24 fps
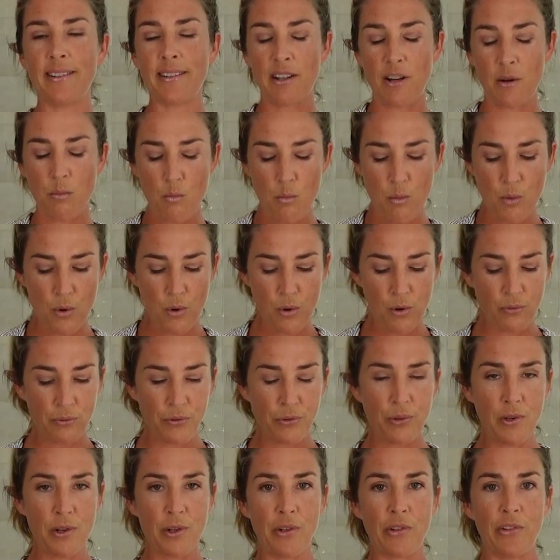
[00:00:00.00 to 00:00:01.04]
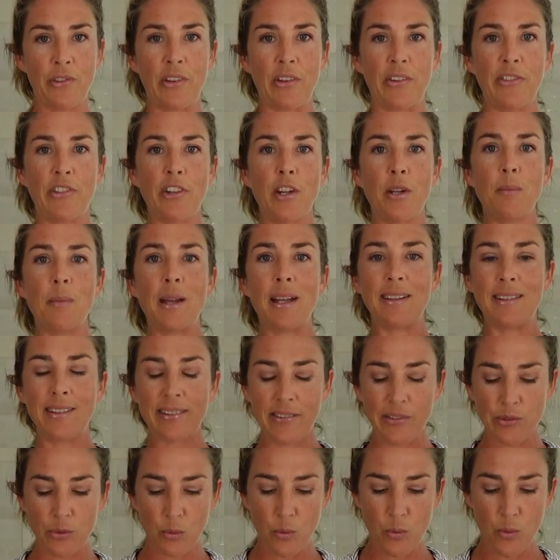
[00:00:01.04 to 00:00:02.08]
going to move through your system and
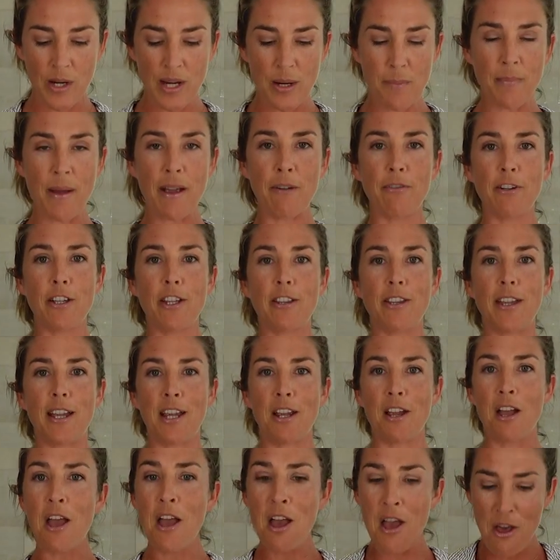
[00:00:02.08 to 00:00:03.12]
sweep everything